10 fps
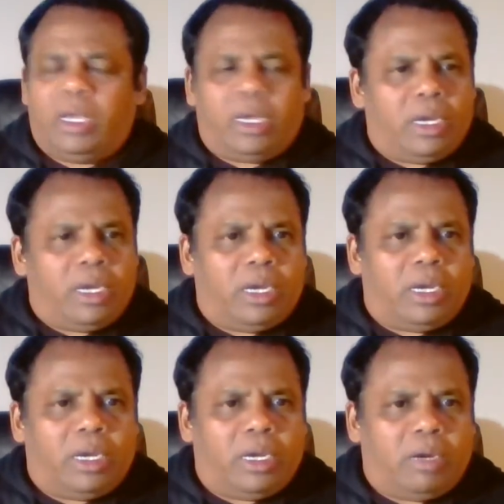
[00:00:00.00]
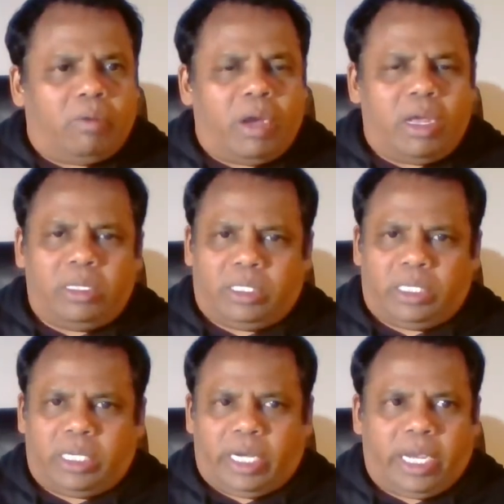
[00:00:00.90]
one
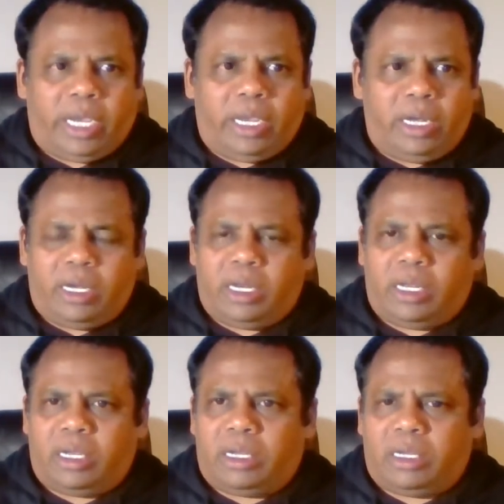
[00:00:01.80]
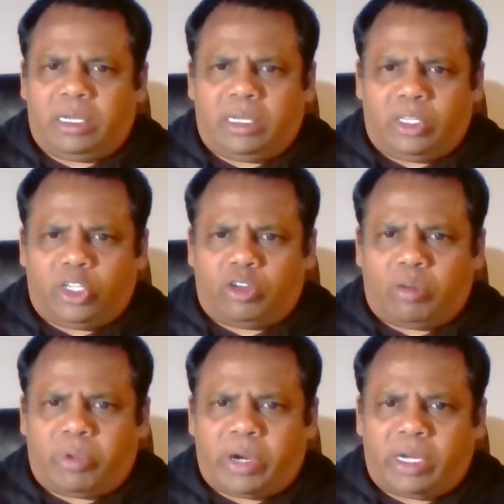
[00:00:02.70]
second. In the
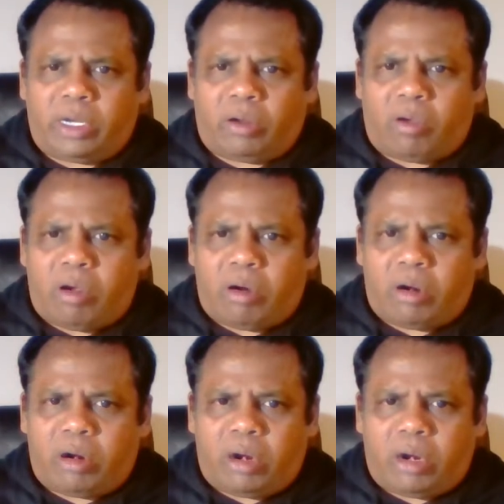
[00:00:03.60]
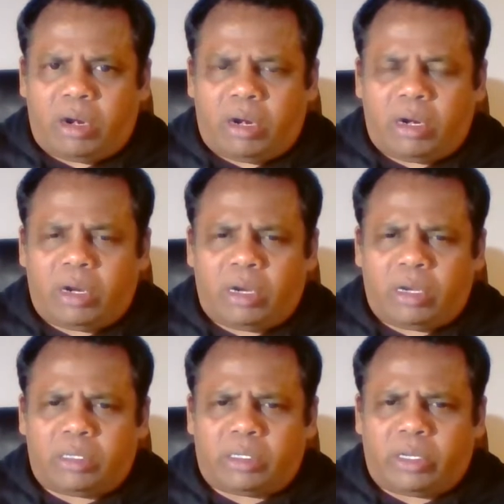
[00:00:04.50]
top right-hand corner
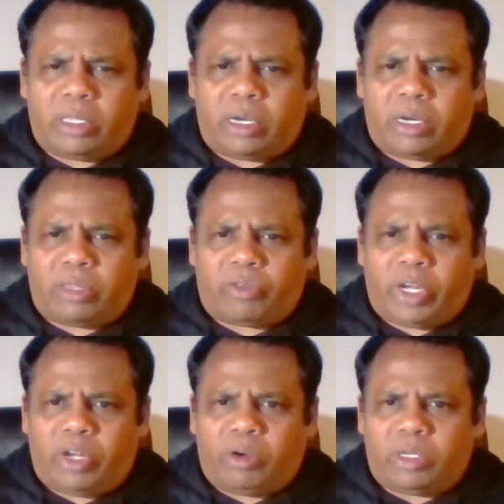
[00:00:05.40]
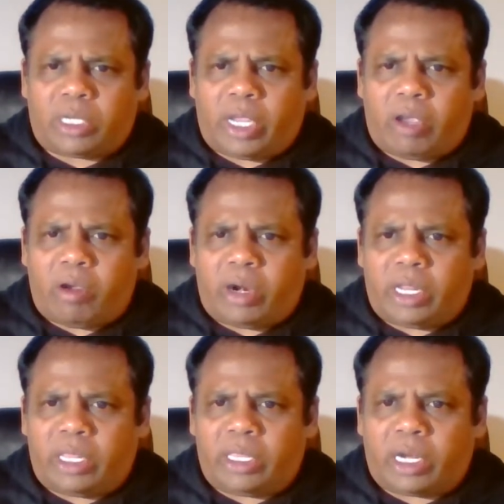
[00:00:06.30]
screen, there are three dots. Click on
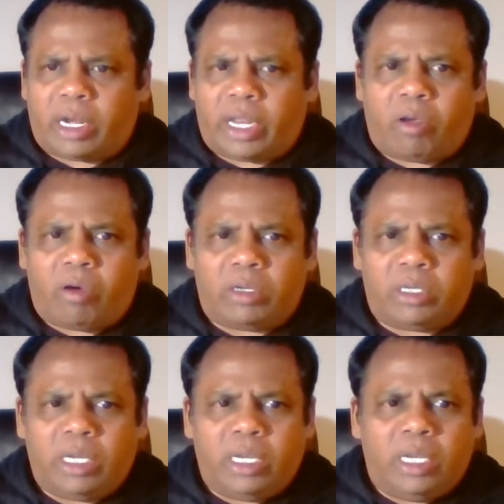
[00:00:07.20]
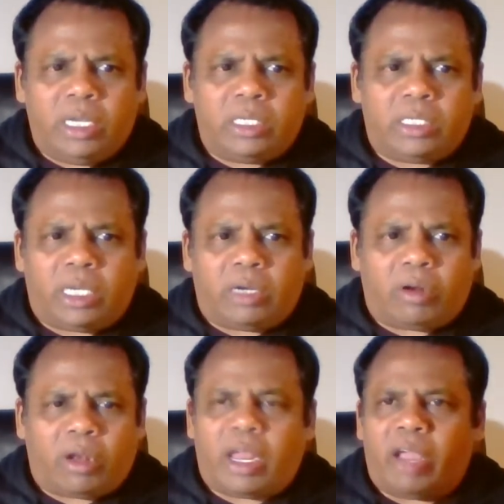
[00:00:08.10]
it, and then click on turn
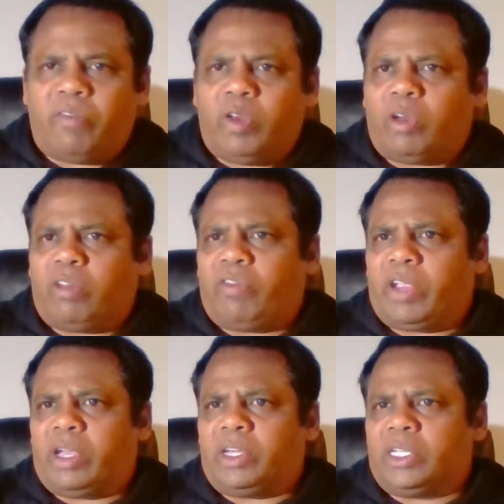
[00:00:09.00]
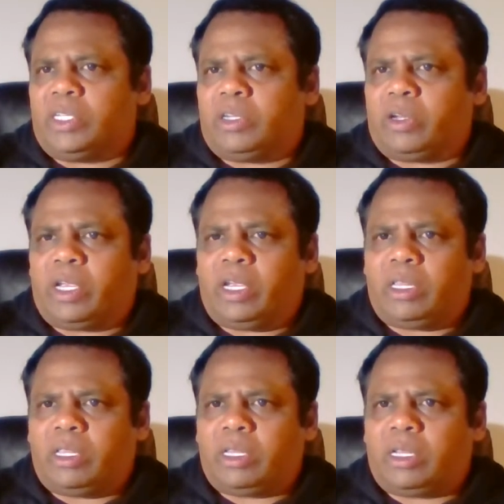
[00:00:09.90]
on live notifications. Okay.
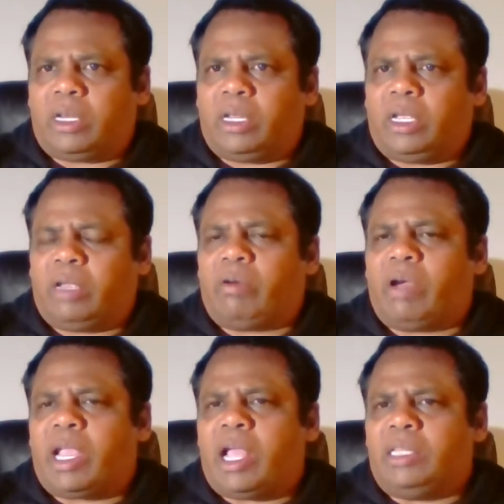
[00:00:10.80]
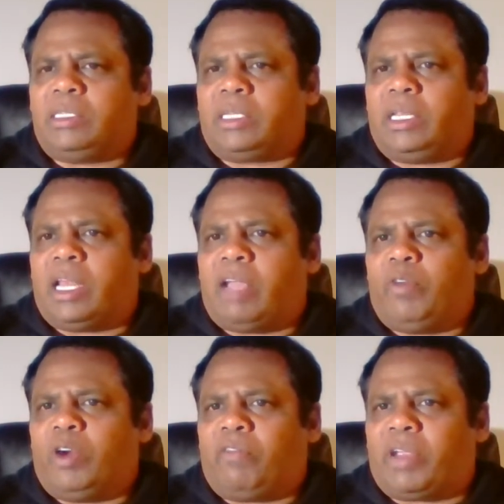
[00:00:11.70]
Click. I can't see live
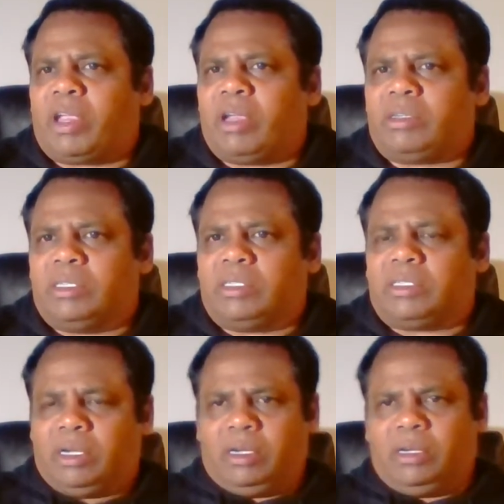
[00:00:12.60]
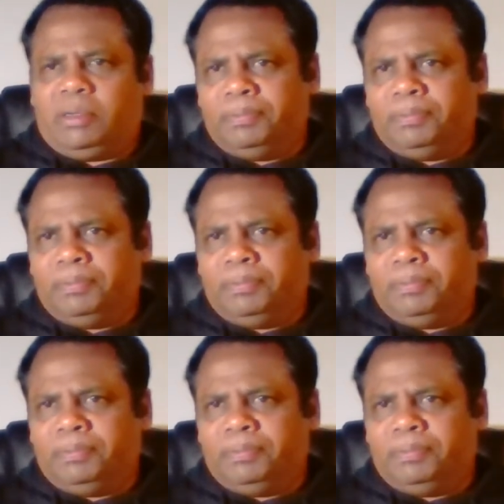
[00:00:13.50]
notifications. No,